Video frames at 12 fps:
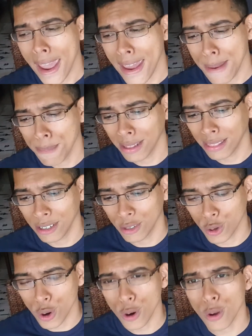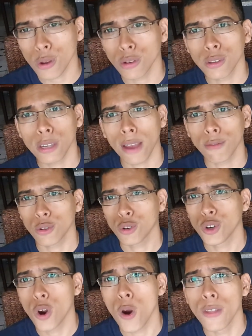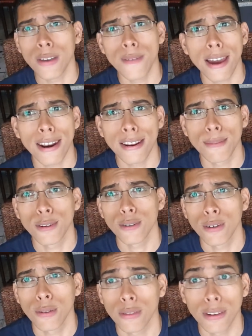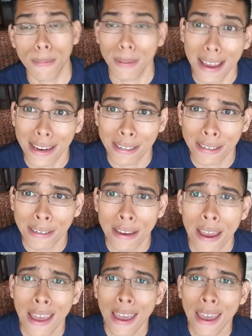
He met these girls after a show and they invited him to their place.